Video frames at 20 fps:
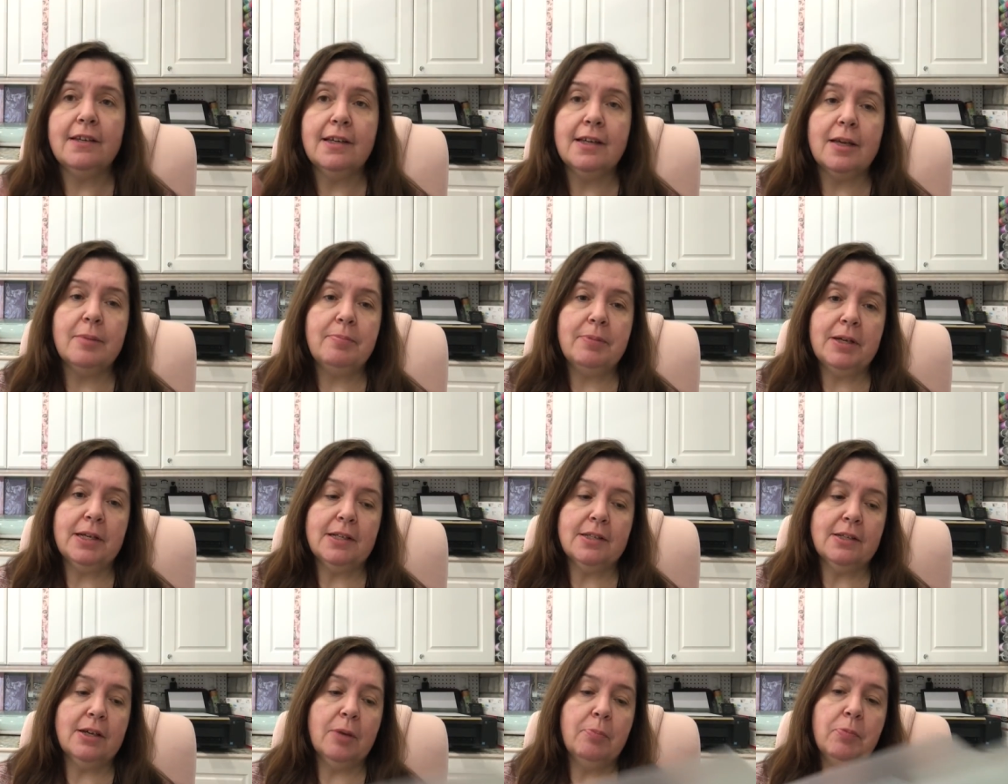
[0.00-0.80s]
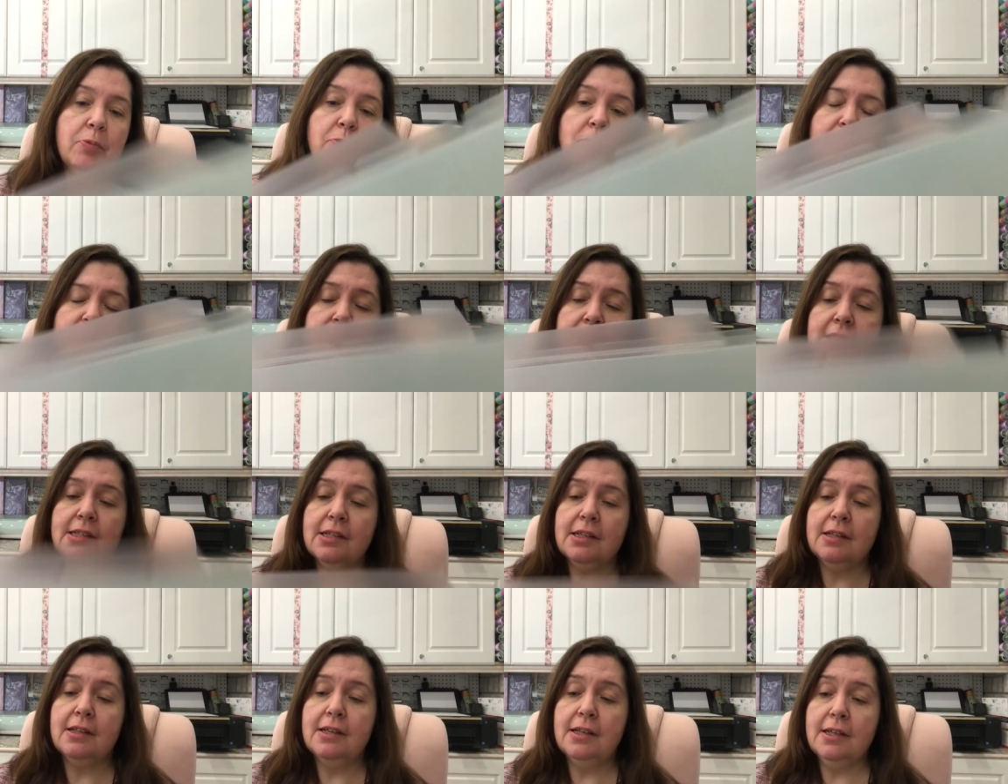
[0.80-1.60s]
thing I picked up was
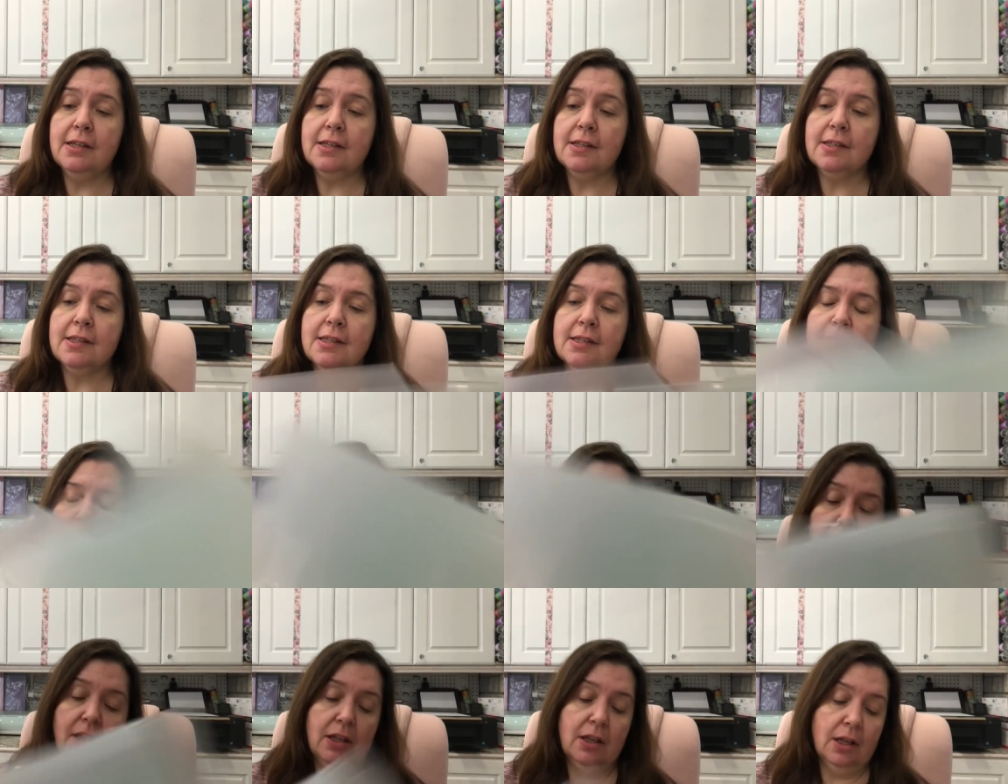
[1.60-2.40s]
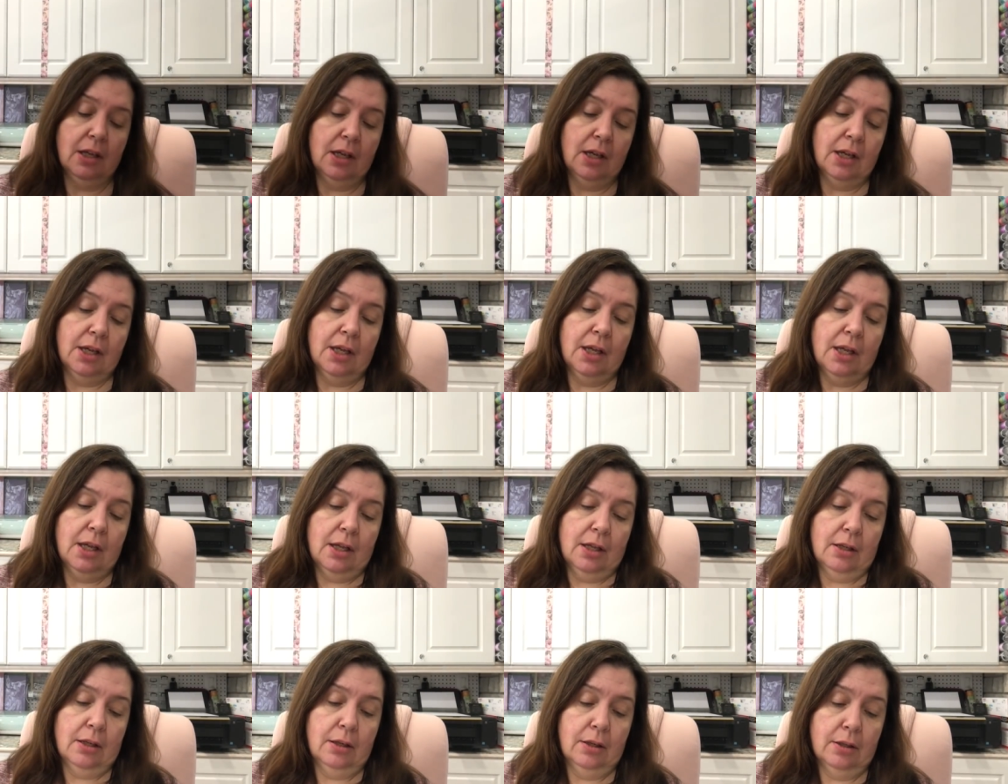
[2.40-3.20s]
this
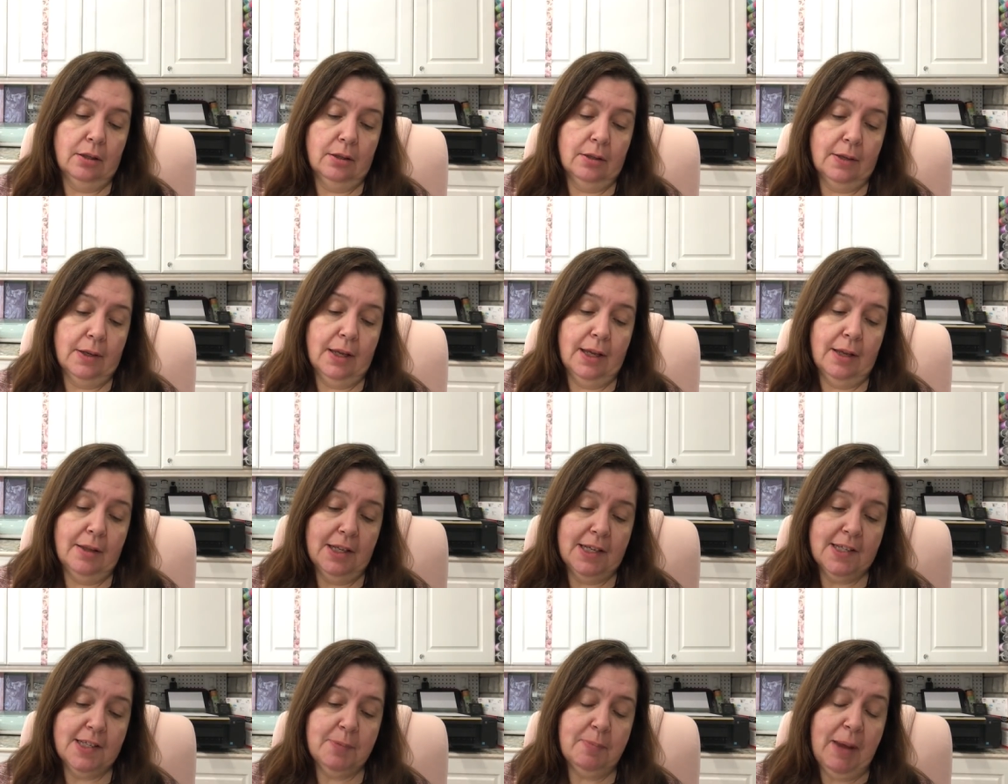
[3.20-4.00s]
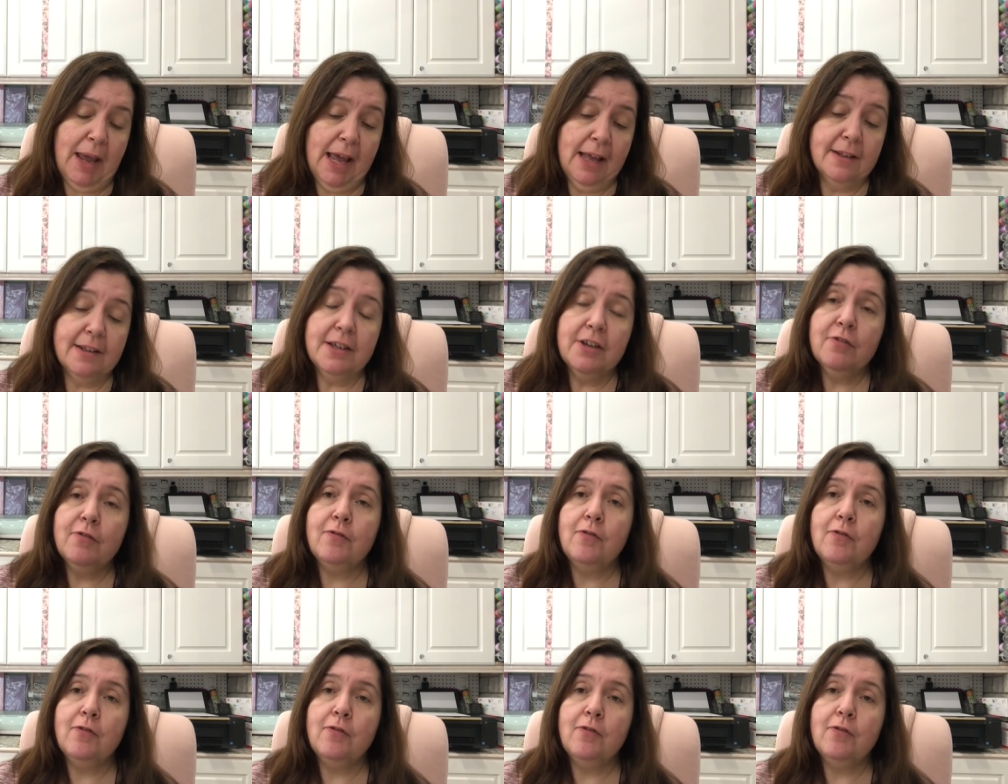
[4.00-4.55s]
uh, an expanding